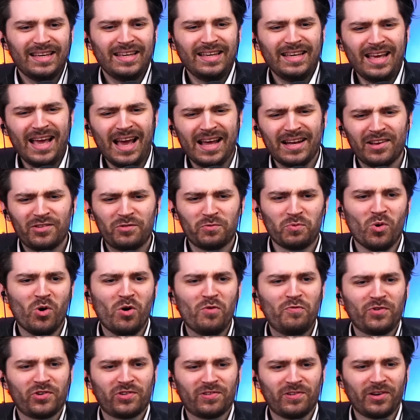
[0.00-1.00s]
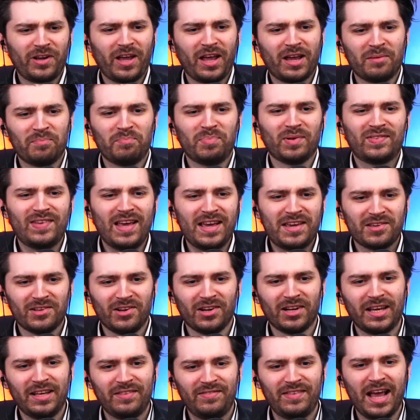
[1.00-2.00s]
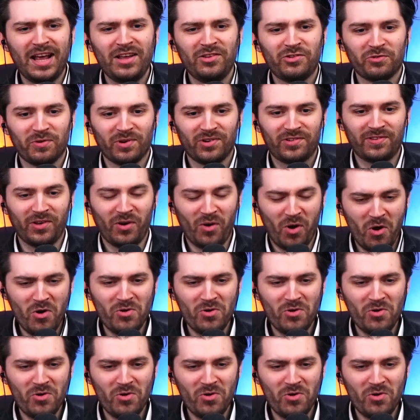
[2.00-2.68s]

Yeah, this wolf was looking particularly dangerous though.